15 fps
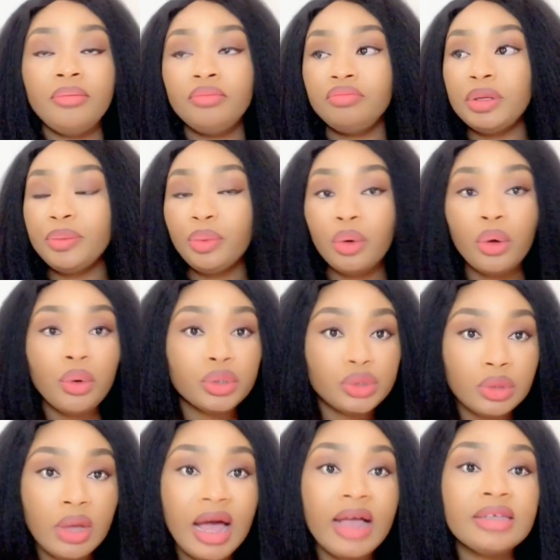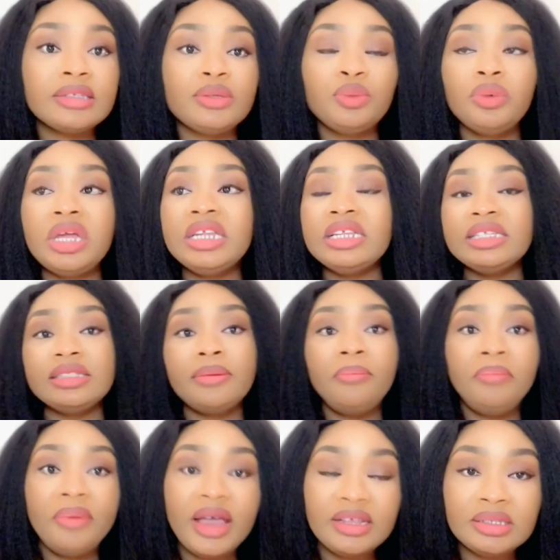People also ask when is the
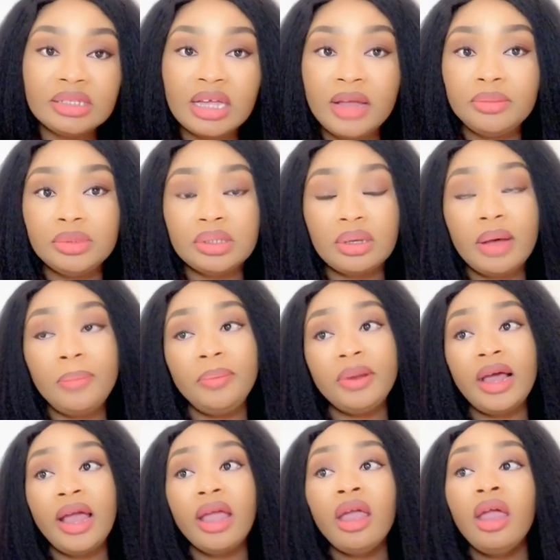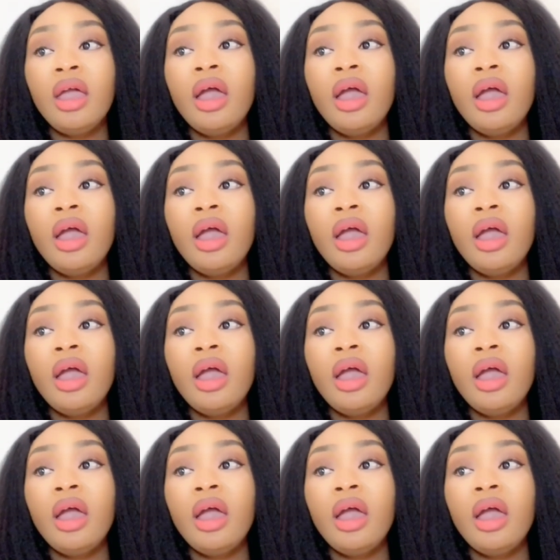best time to apply